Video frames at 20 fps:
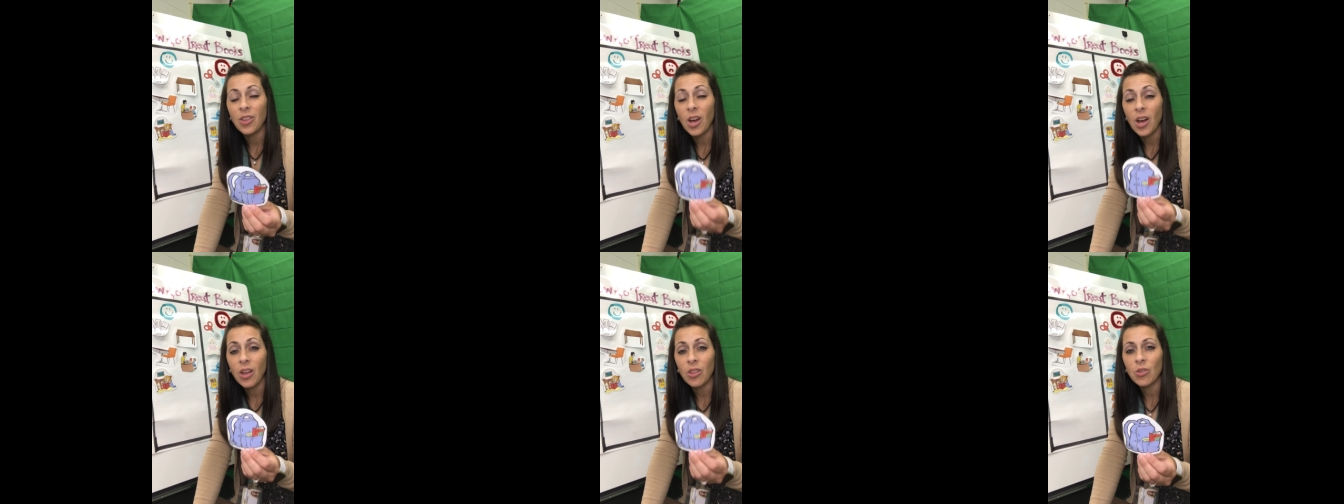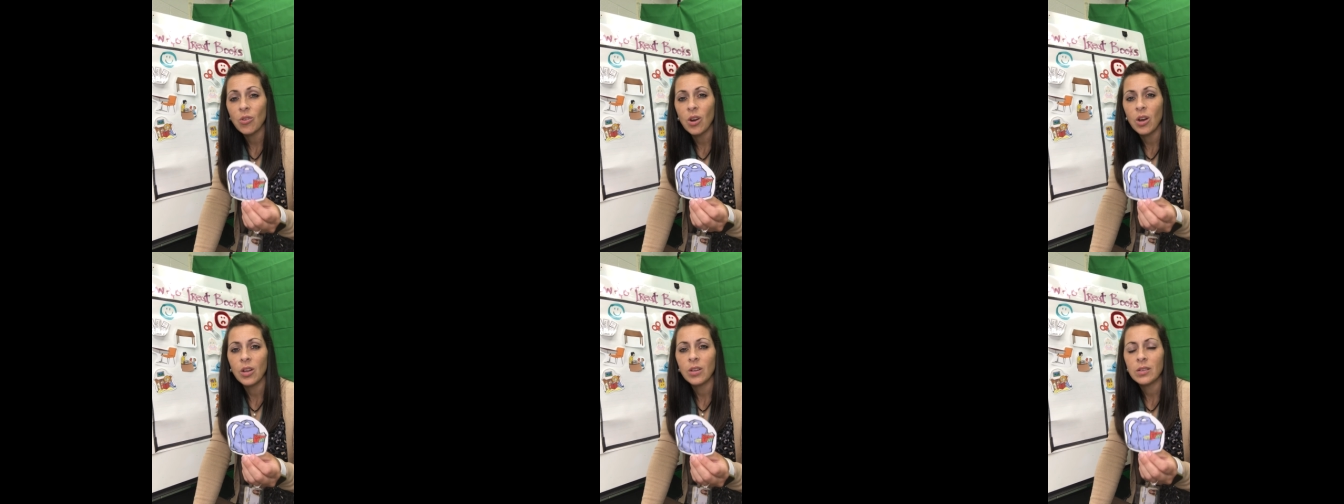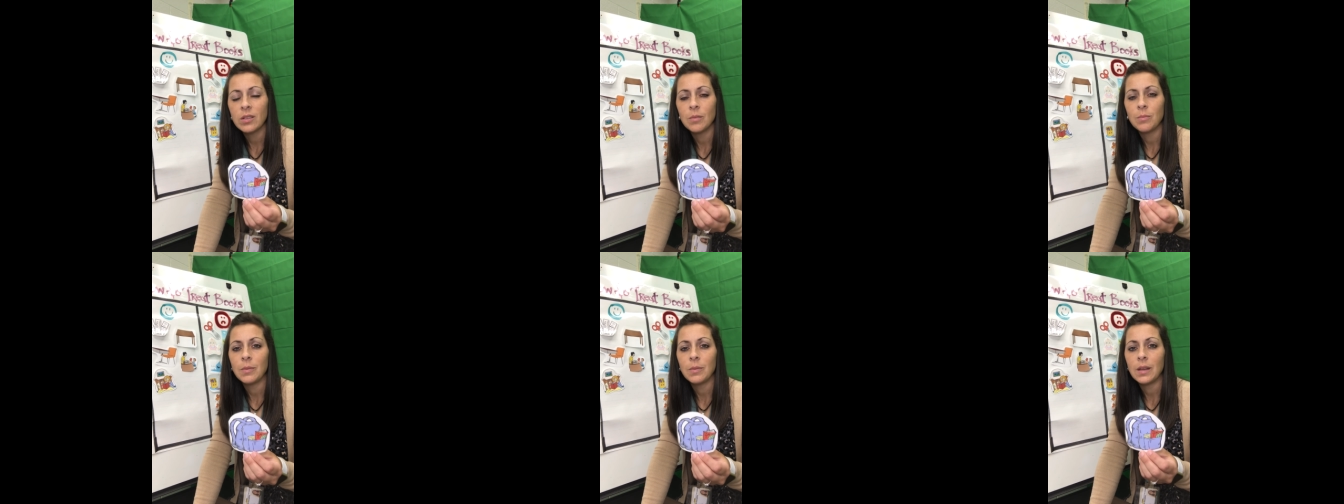other
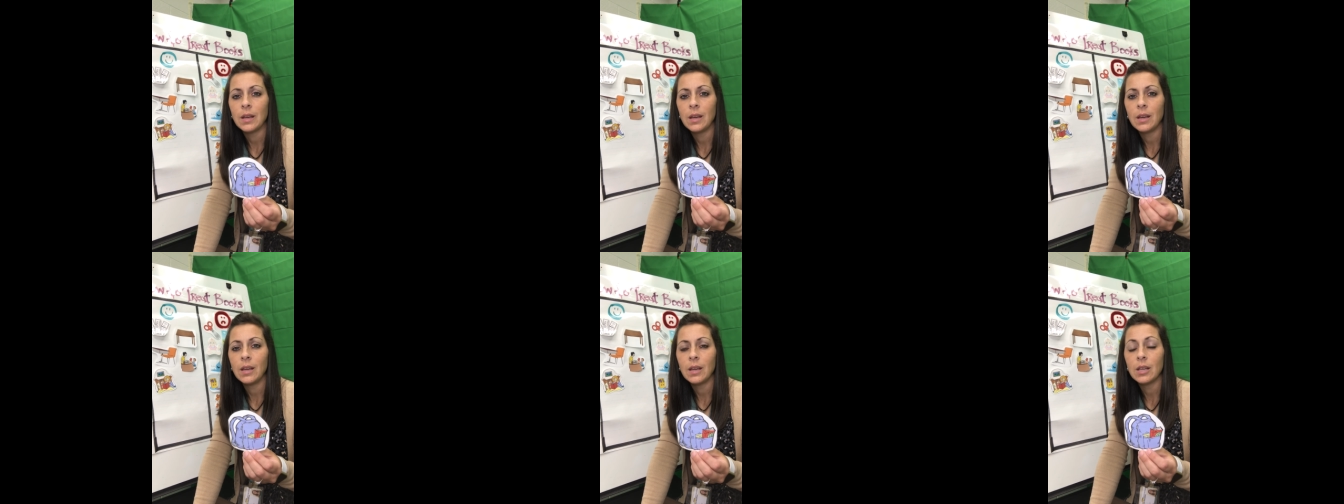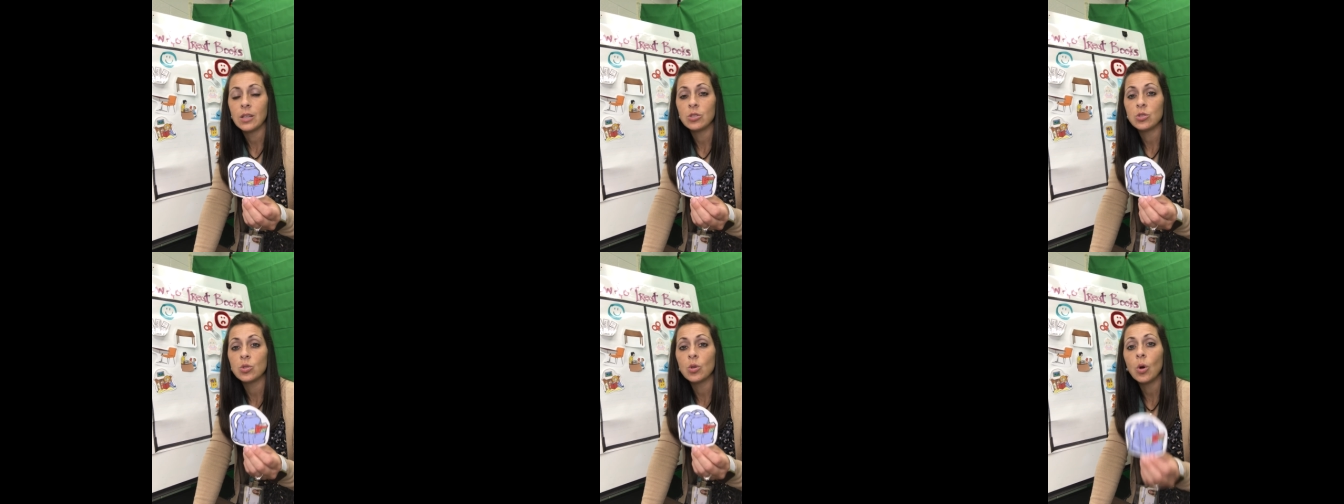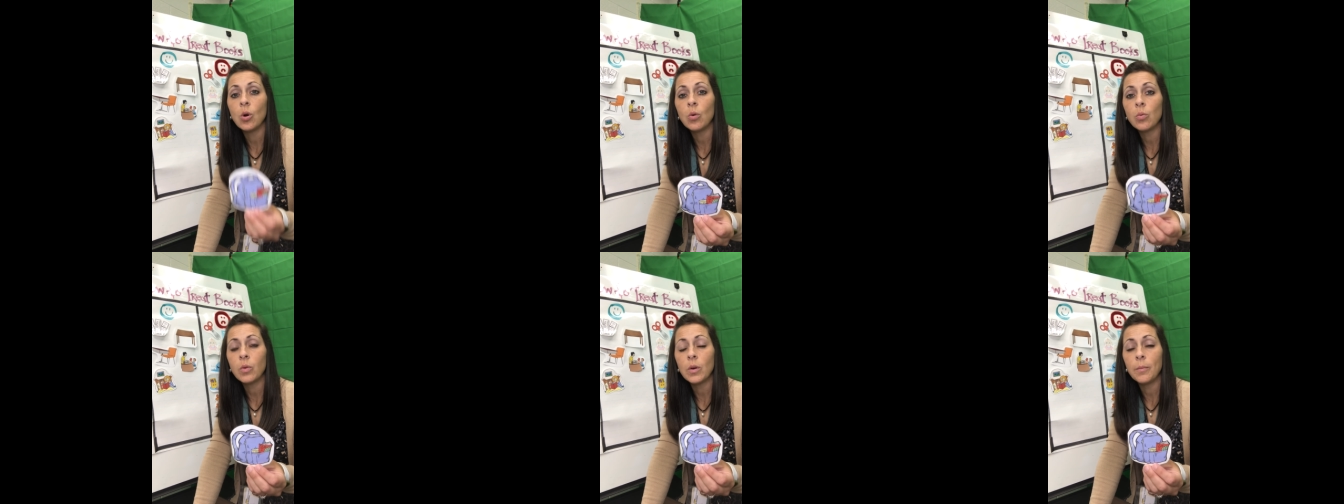awesome thing is
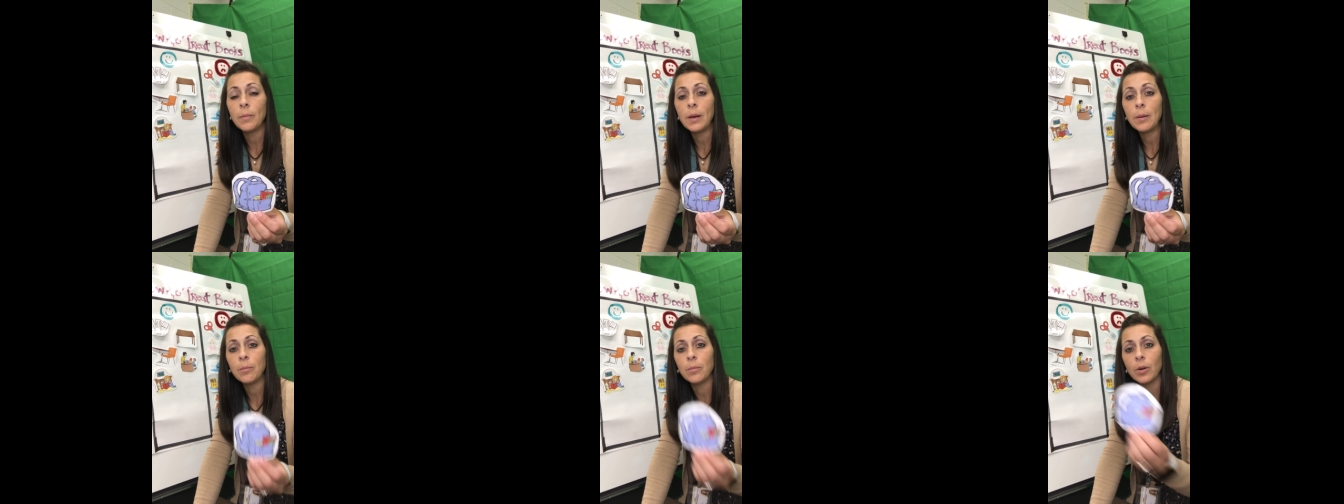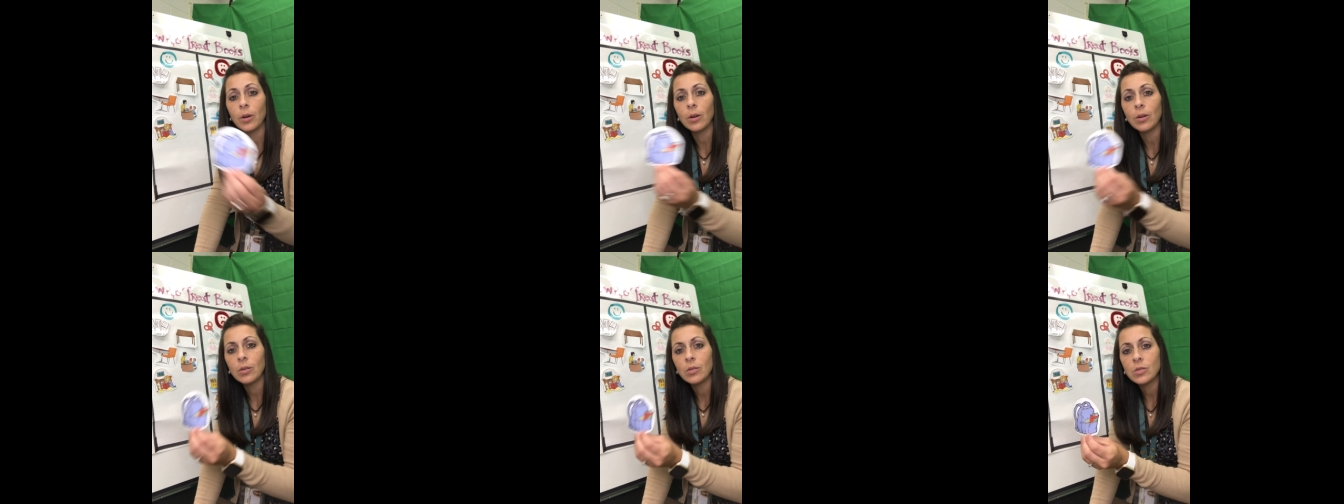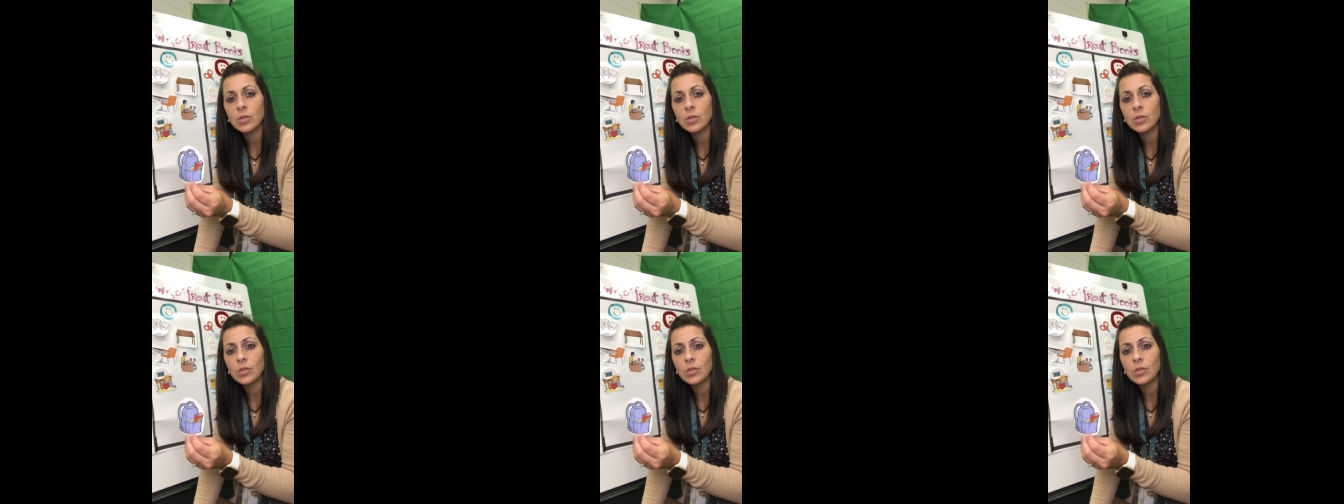you'll remember